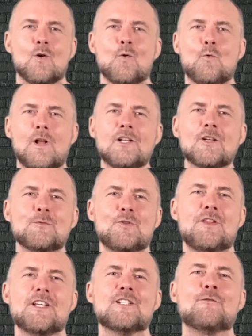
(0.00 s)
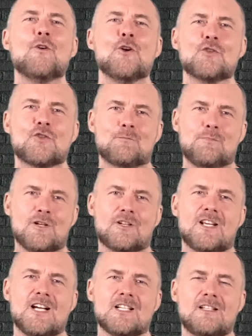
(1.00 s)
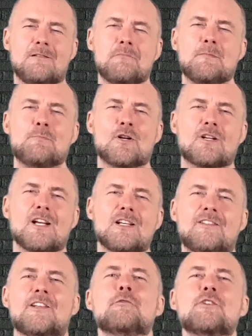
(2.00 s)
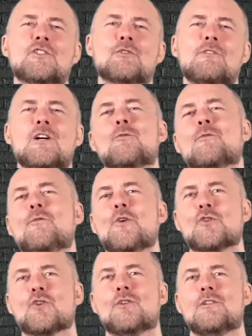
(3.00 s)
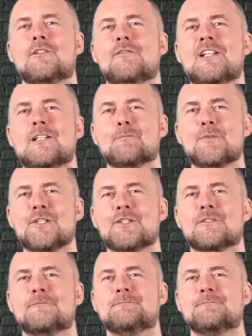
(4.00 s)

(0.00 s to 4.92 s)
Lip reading: Welcome to this first podcast in my podcast series around vertical development.